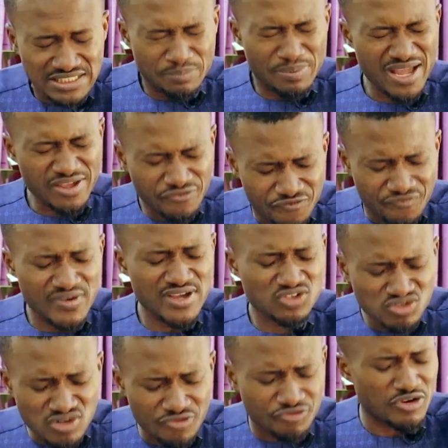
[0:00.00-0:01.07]
By
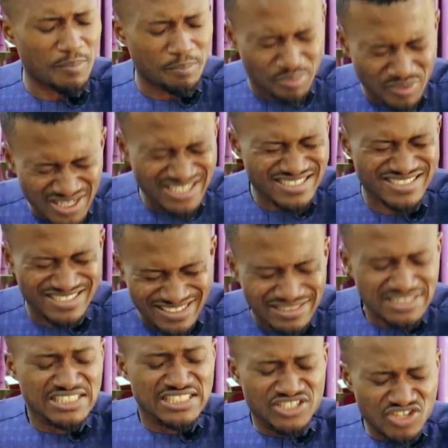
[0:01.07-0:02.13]
virtue of your blessing,
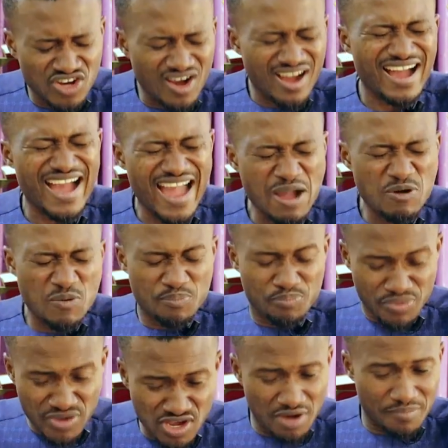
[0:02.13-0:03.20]
your eye will
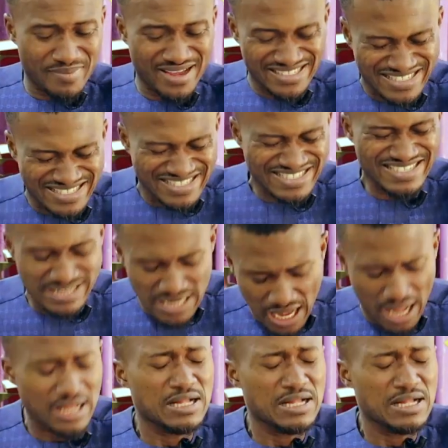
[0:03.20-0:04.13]
be on my seed.